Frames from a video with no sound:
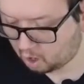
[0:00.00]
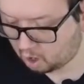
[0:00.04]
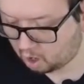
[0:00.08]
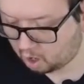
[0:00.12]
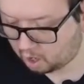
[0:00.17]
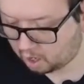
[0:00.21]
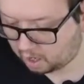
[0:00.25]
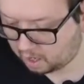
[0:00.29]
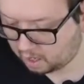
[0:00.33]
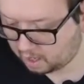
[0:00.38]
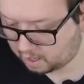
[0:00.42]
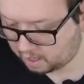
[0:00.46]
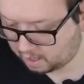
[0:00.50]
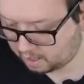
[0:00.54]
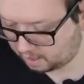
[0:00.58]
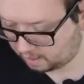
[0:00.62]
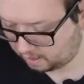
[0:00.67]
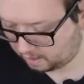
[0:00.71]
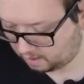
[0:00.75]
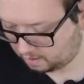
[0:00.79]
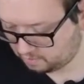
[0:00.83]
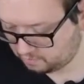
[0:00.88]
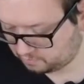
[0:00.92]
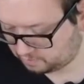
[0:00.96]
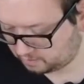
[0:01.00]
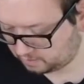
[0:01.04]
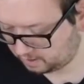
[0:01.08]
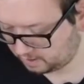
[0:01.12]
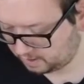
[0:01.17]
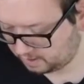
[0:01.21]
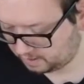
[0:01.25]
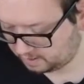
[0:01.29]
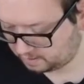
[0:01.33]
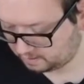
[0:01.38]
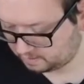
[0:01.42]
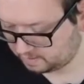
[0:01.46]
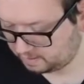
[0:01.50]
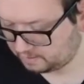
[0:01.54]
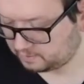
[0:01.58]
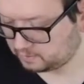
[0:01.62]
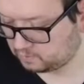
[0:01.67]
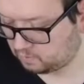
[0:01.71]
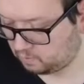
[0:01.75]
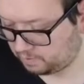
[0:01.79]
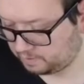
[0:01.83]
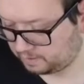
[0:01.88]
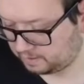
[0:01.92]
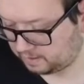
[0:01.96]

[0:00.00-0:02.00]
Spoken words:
Ah, okay, that's quite